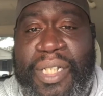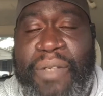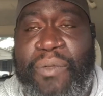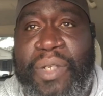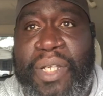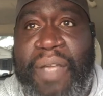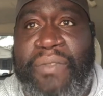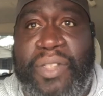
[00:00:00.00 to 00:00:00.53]

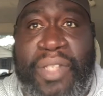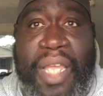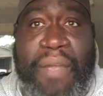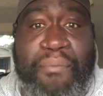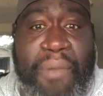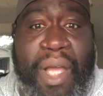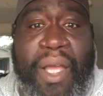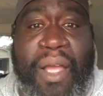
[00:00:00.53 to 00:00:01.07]
we have the same
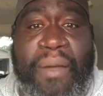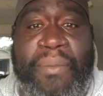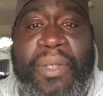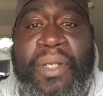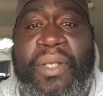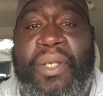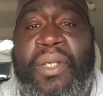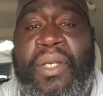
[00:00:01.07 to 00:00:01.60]
mom,
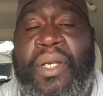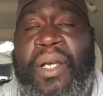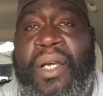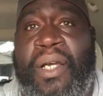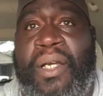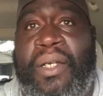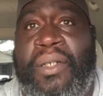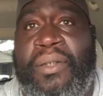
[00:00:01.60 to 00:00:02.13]

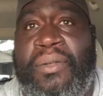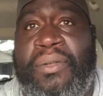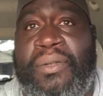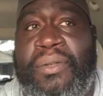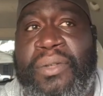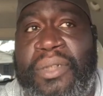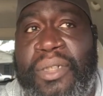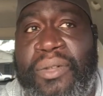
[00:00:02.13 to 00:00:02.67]

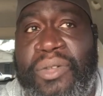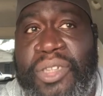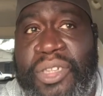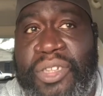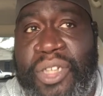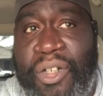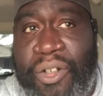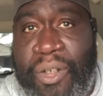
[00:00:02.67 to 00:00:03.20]
she's
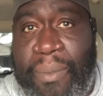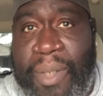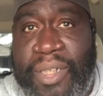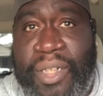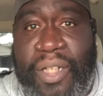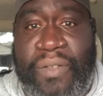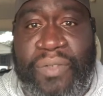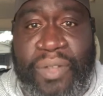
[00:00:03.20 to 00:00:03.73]
younger than
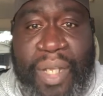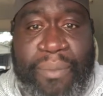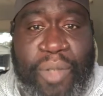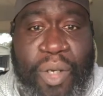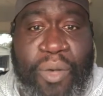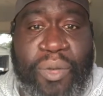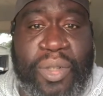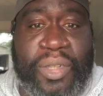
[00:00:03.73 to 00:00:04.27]
myself, so I'm the
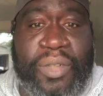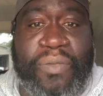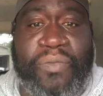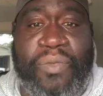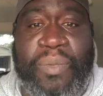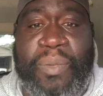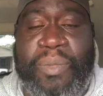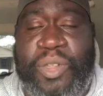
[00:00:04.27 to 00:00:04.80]
oldest
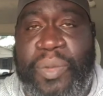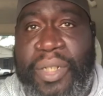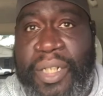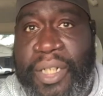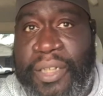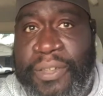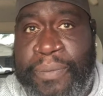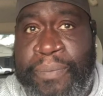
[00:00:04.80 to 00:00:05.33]
between
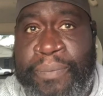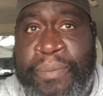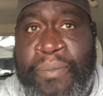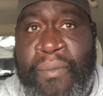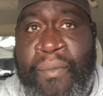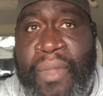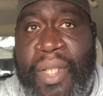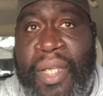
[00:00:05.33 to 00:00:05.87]
us.
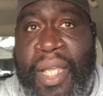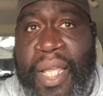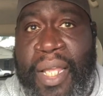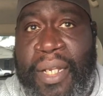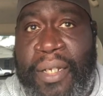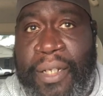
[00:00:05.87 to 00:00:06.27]
And,